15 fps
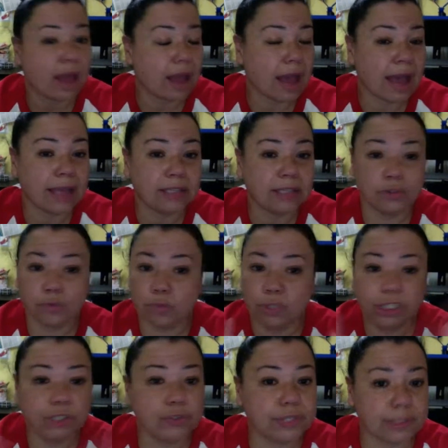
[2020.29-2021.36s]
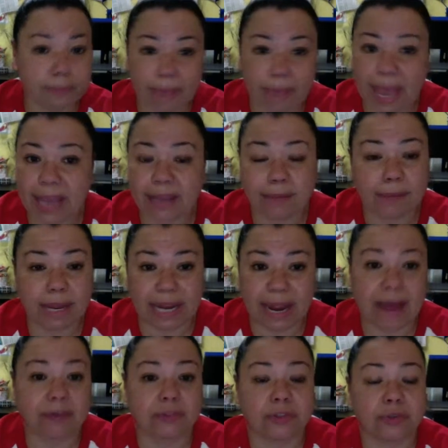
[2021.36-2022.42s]
We use Mac in my
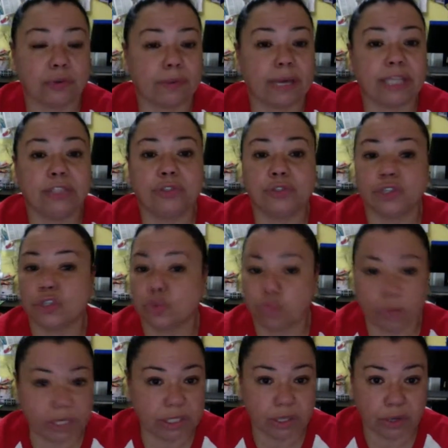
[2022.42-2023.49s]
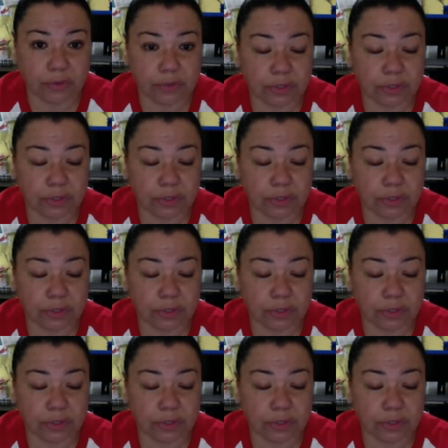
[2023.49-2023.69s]
house. Nobody uses Windows.